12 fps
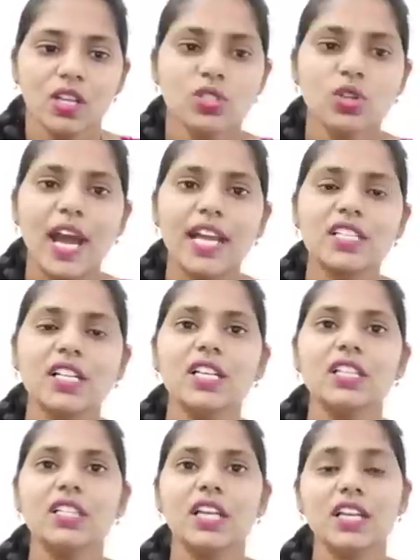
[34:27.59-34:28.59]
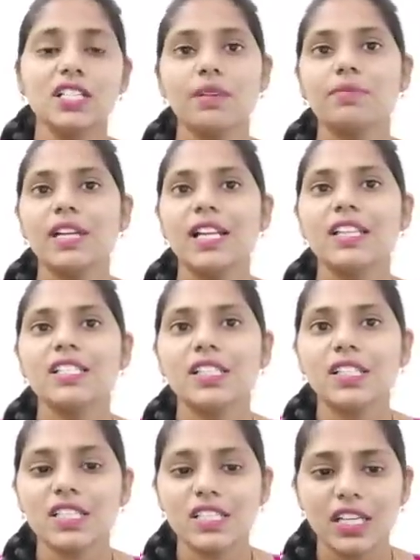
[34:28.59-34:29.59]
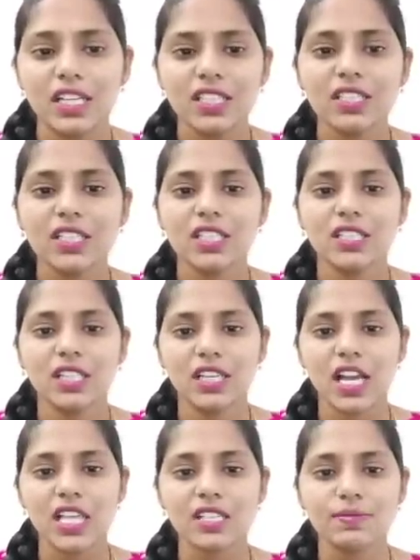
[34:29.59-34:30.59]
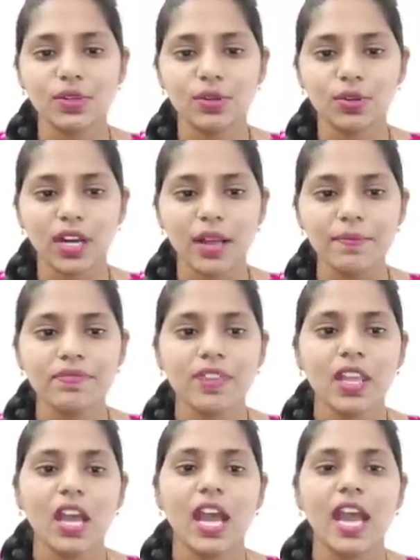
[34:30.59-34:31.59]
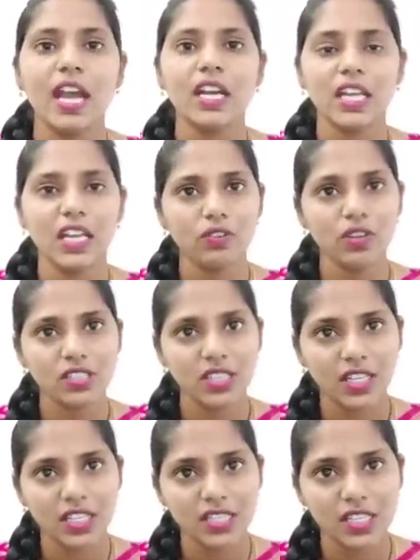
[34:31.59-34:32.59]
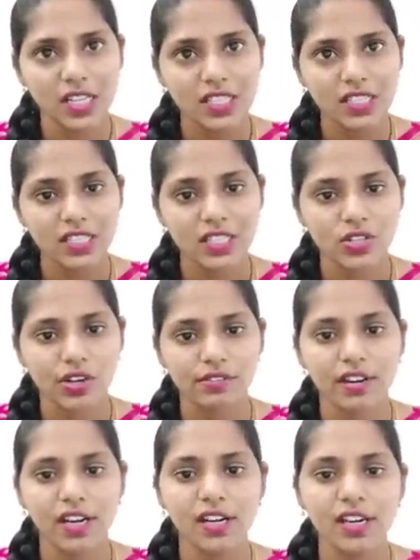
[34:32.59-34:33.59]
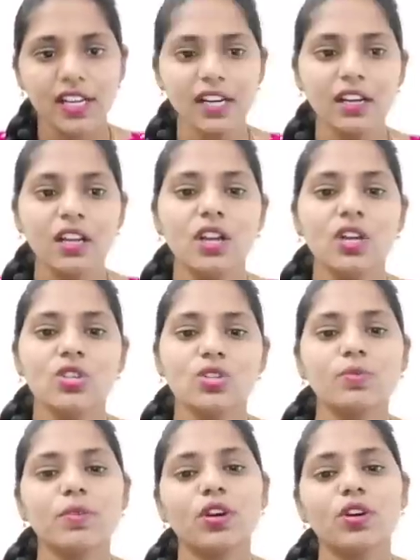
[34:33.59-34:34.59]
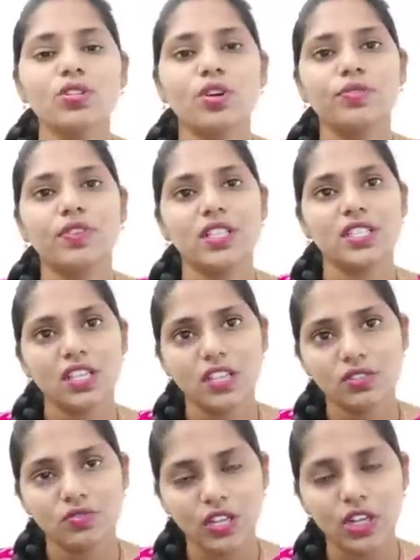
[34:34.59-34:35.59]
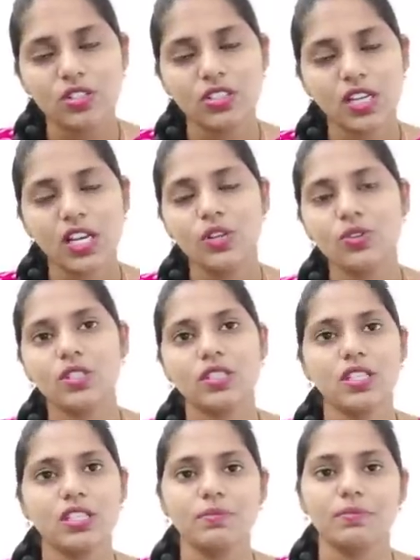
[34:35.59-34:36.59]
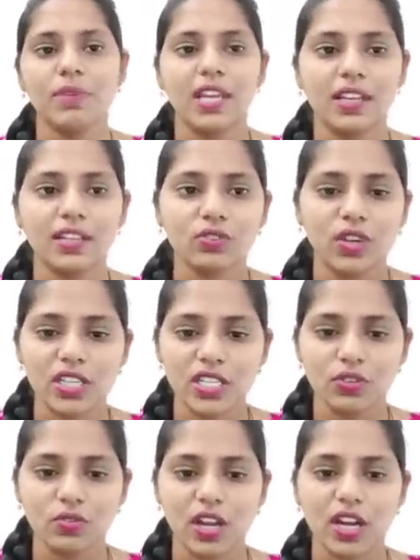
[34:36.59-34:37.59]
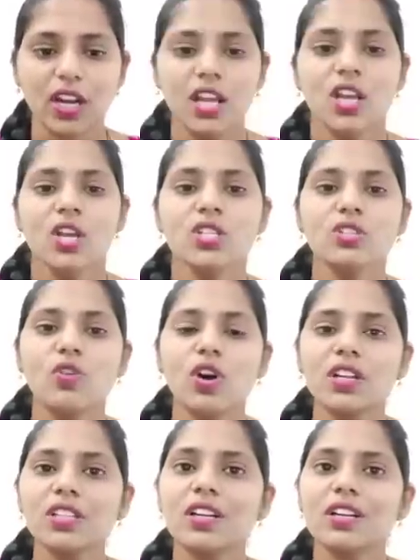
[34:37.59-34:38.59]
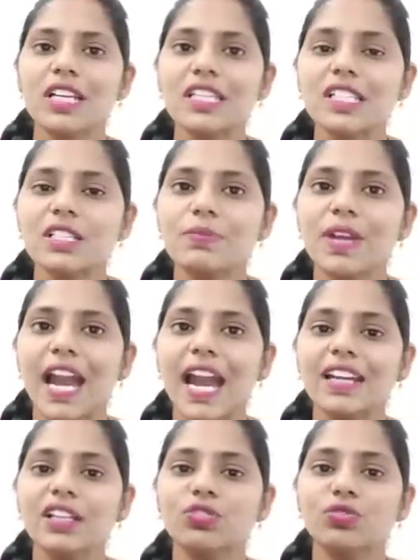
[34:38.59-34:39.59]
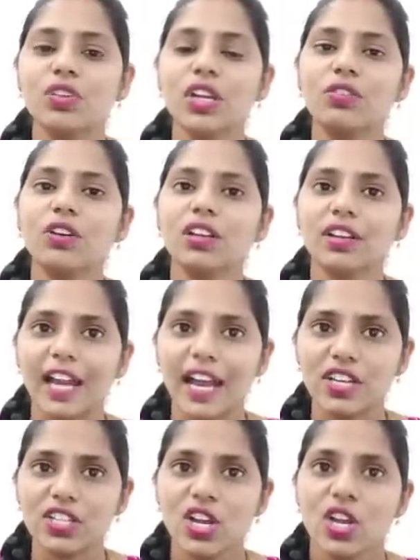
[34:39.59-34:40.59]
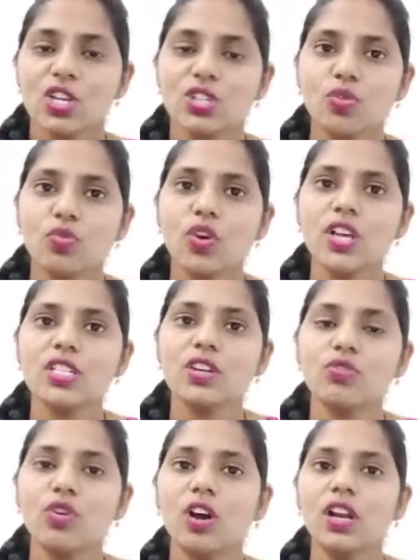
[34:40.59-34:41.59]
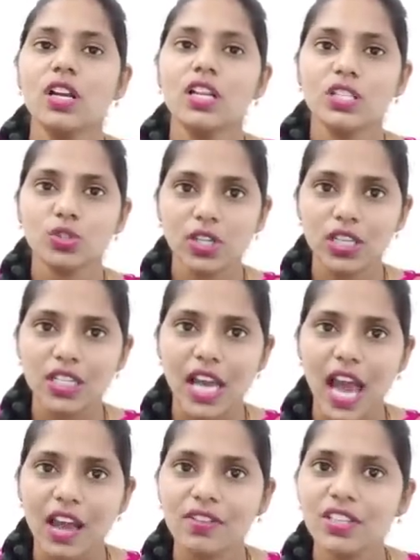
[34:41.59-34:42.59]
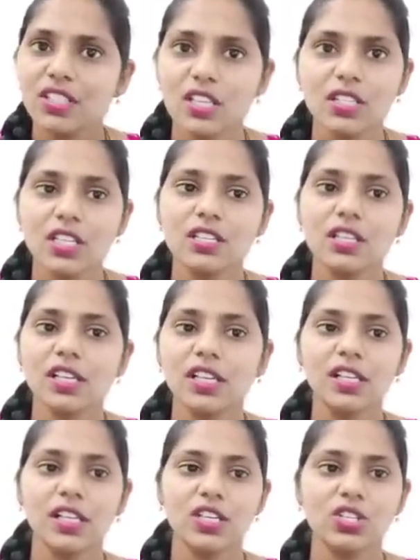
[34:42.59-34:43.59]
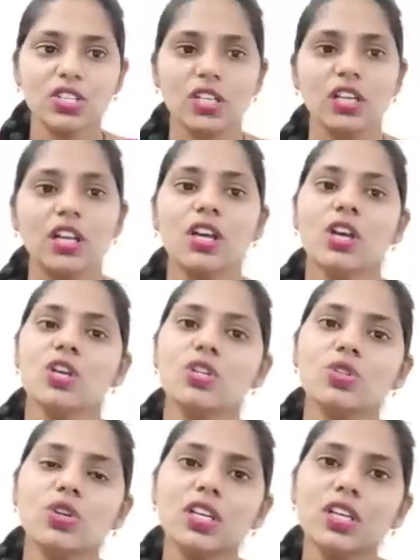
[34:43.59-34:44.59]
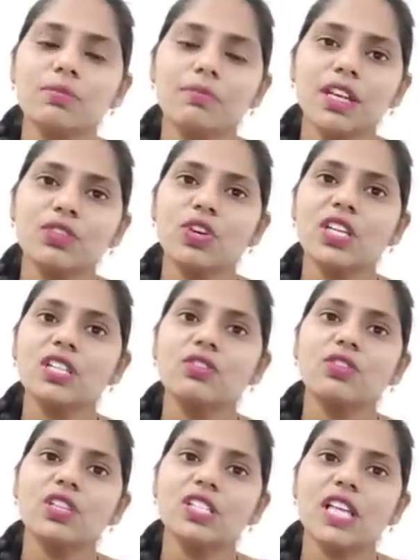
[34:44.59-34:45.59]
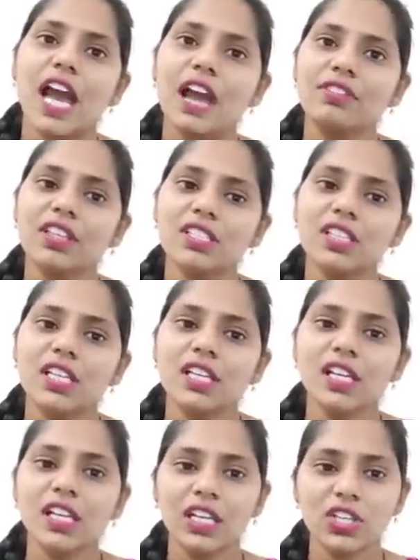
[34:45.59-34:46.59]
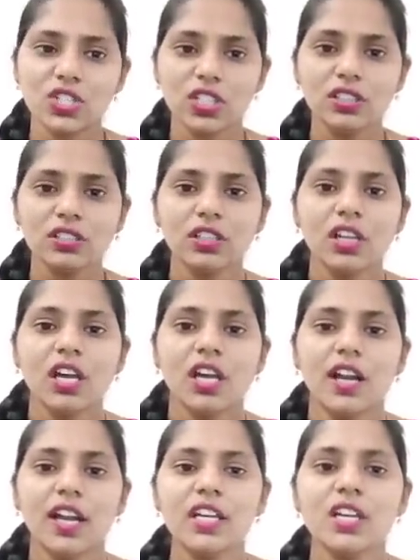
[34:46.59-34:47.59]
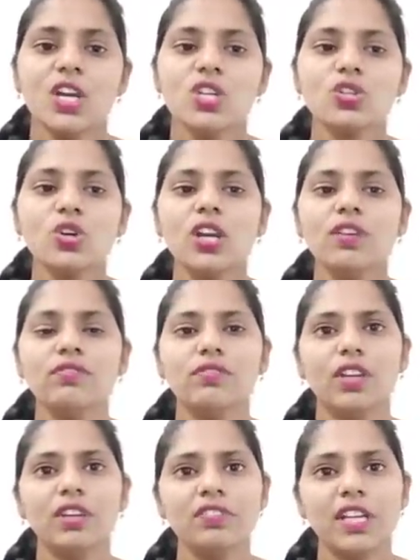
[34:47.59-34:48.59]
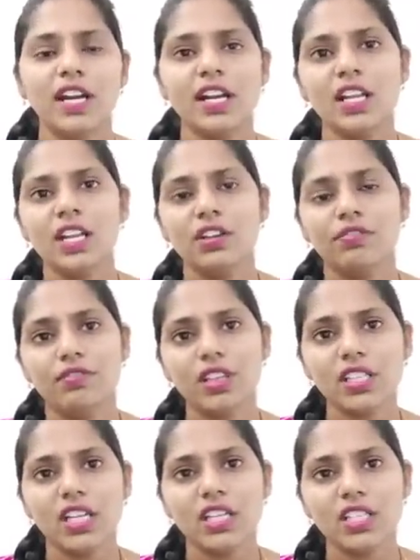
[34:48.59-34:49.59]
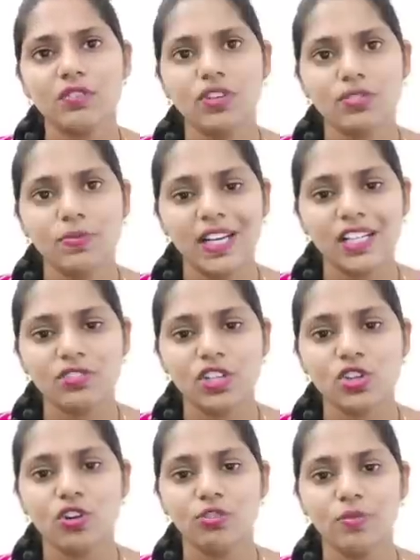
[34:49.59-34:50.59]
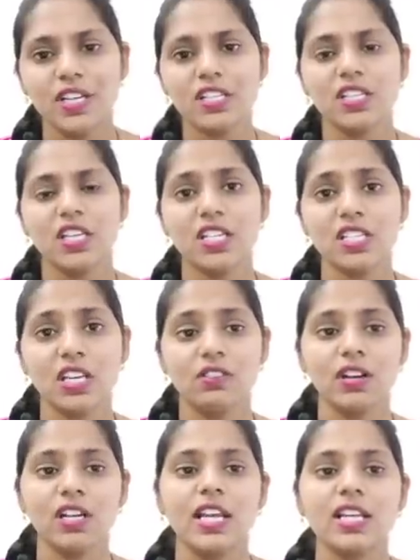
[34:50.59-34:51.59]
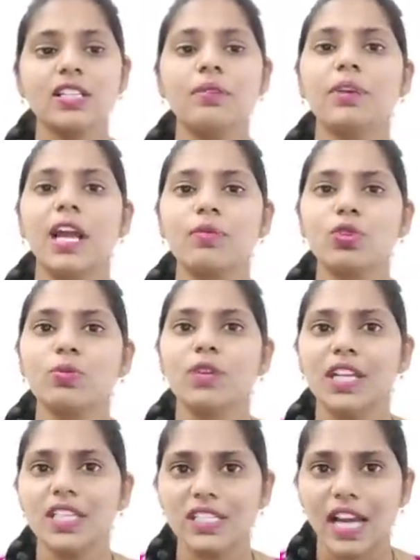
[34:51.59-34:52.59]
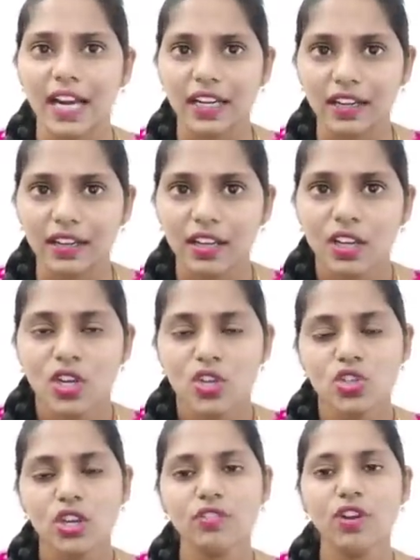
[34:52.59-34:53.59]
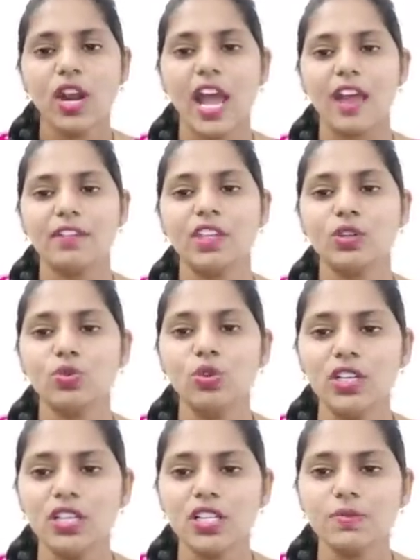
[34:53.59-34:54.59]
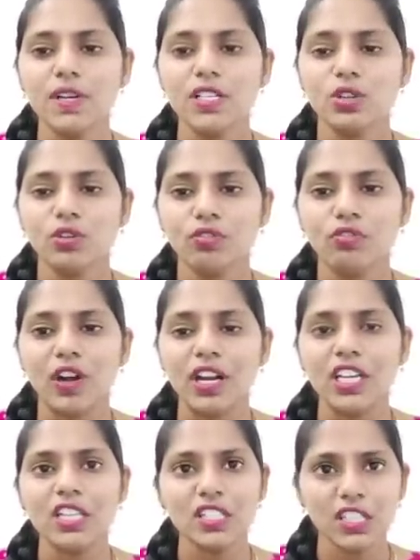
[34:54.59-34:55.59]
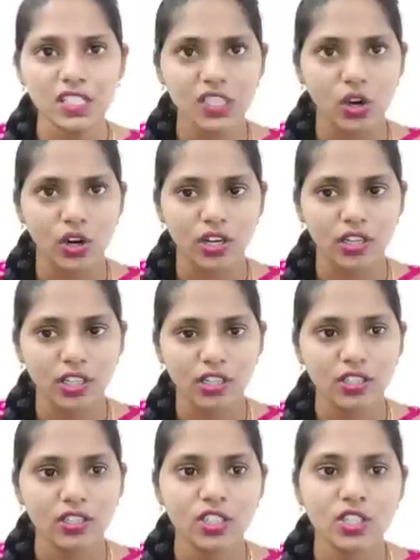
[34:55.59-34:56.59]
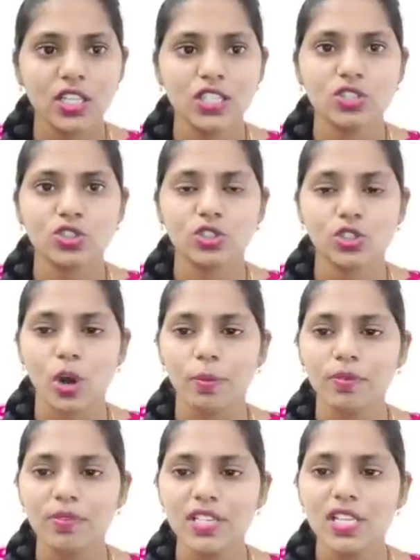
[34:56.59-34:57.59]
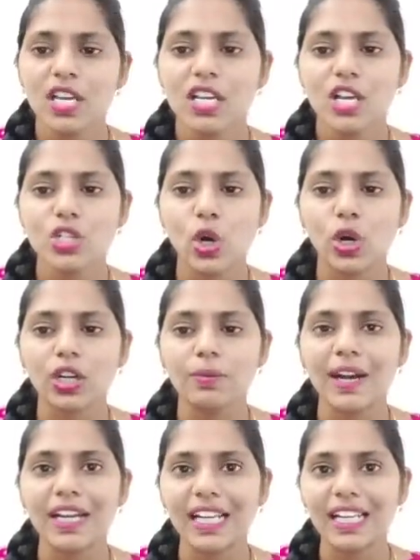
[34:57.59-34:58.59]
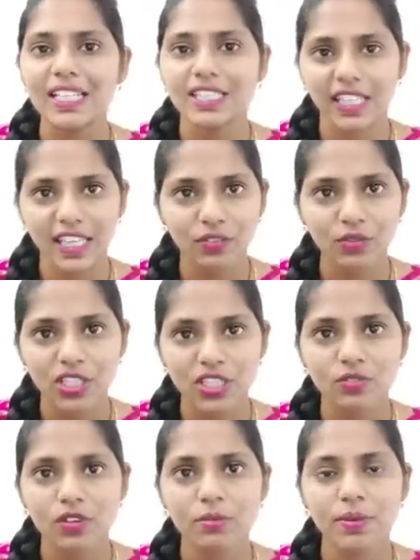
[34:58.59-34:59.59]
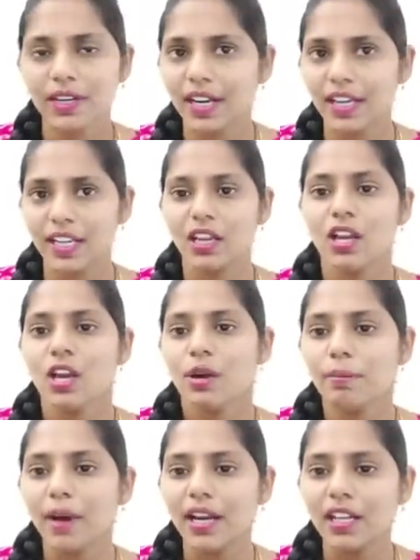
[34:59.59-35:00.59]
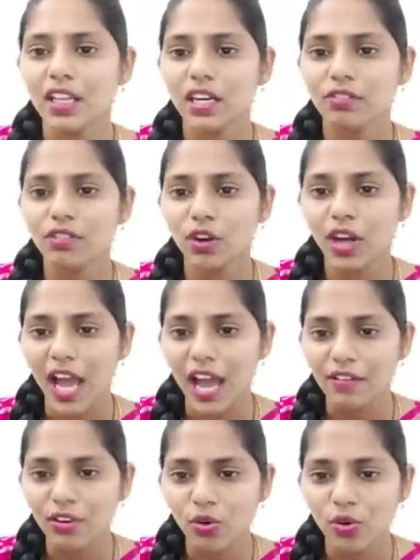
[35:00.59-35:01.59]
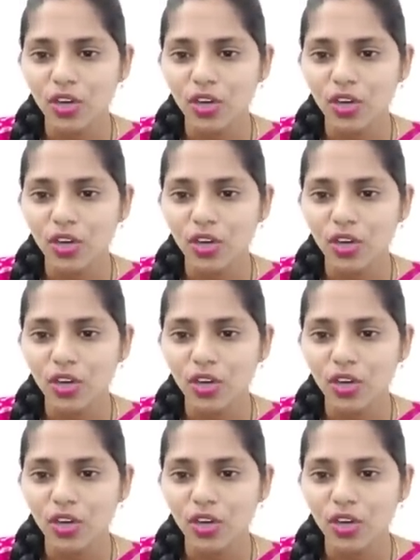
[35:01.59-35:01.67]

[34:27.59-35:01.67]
So actually there is some delays in this indigenous Tejas program and even there is delays in this Rafale deal. So because of this years we are still using this MiG 21. So what are the reasons behind this frequent crash? So first of all, so it is having just a single engine. So here MiG-20 it is having the single engine right so if if suddenly if this engine which made switch off means yes it will take some time to be restarted so if you're having the two engines means so if one engine is or uh, engine is stopped means is automatically the second engine will be running but here if you are having